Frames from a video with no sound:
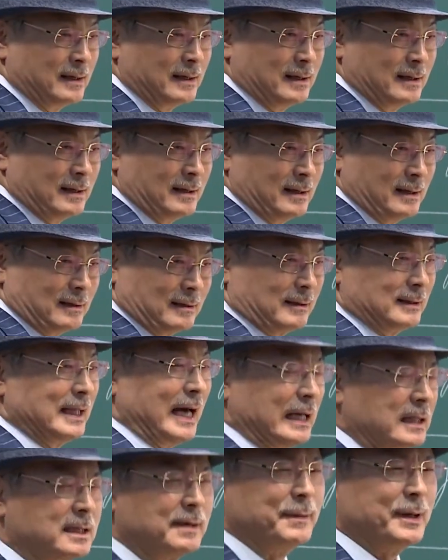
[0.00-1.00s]
So when
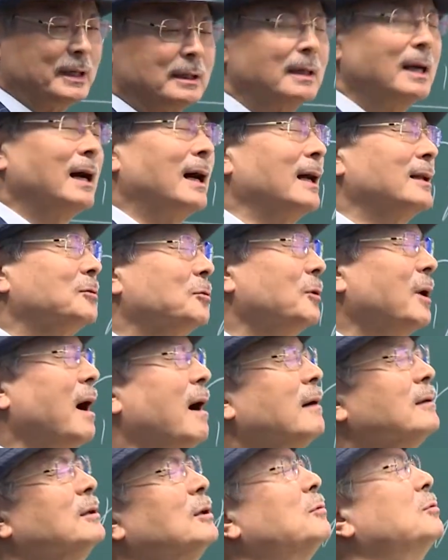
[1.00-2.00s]
they wake up, they're so
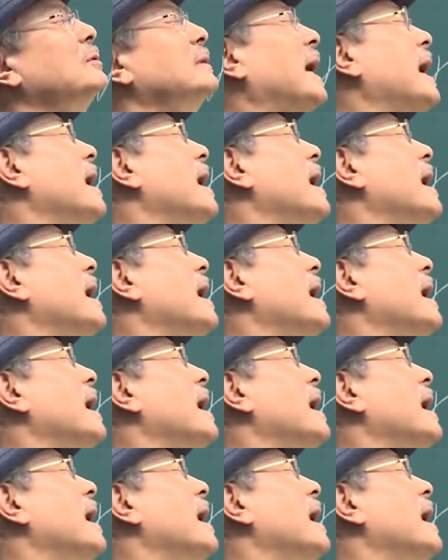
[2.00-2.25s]
tired. They